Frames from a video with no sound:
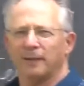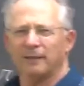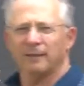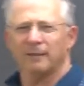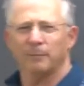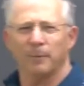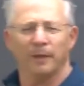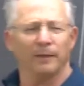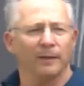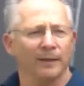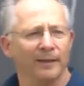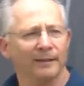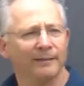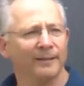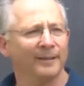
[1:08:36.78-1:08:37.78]
at
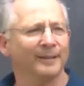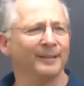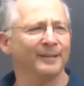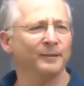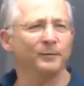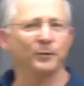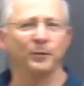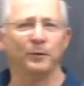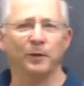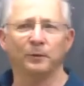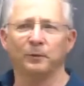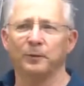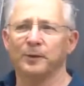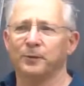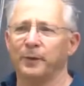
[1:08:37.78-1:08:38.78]
Berkeley, I think, and if you go
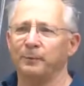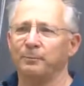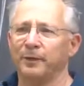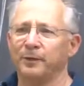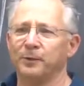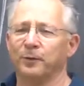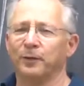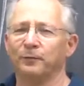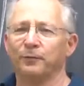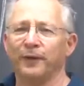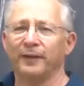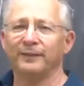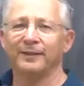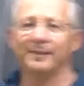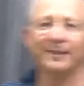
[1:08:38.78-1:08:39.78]
to his webpage, you can find